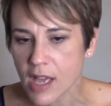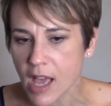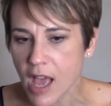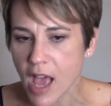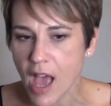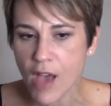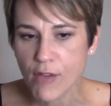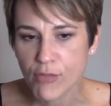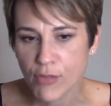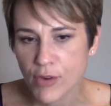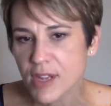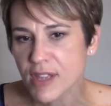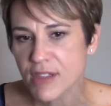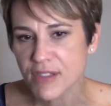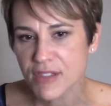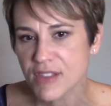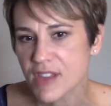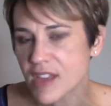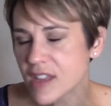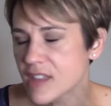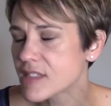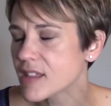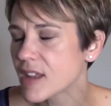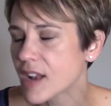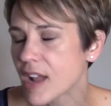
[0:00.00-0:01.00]

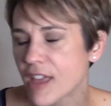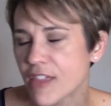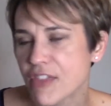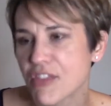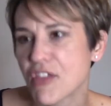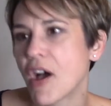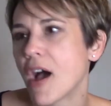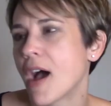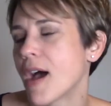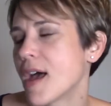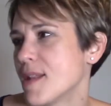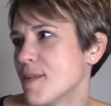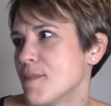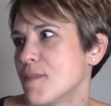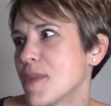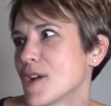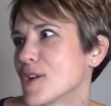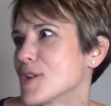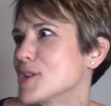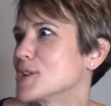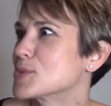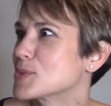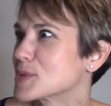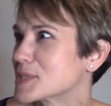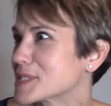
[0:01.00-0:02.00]
everything that I thought
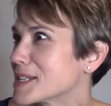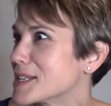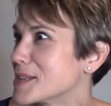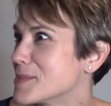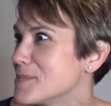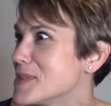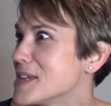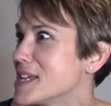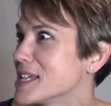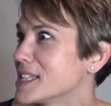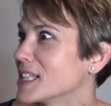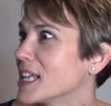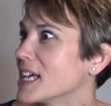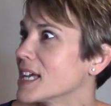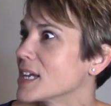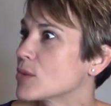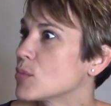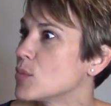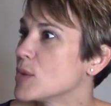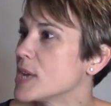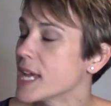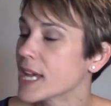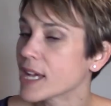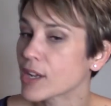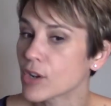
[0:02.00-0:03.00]
marriage was going to be. Like
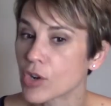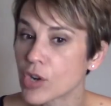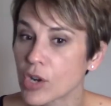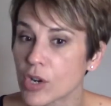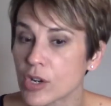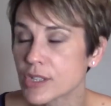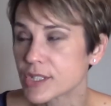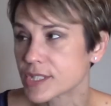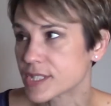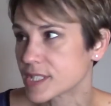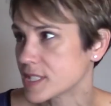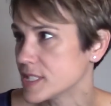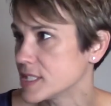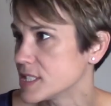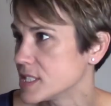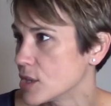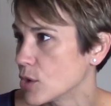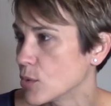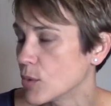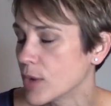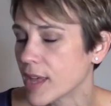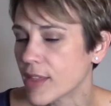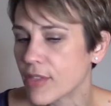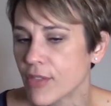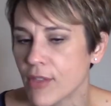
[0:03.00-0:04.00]
we had hurts to deal
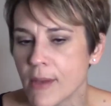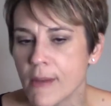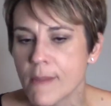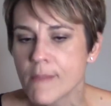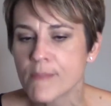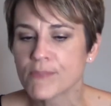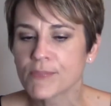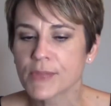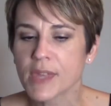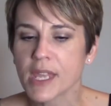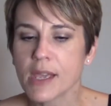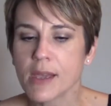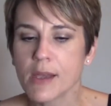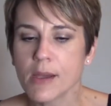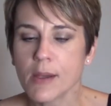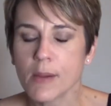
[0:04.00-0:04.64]
with. Mm-hmm.